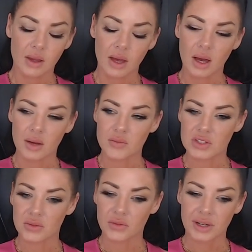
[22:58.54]
Um,
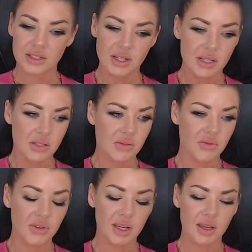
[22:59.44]
so franchise
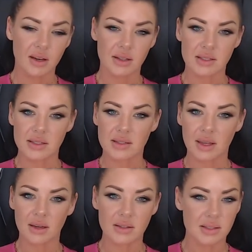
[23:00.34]
fee on a
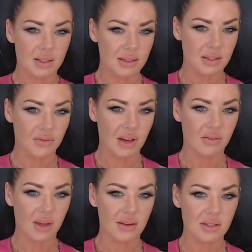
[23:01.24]
single
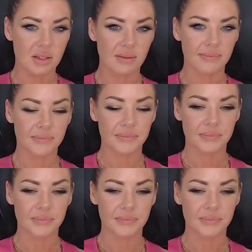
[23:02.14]
sixty-five thousand.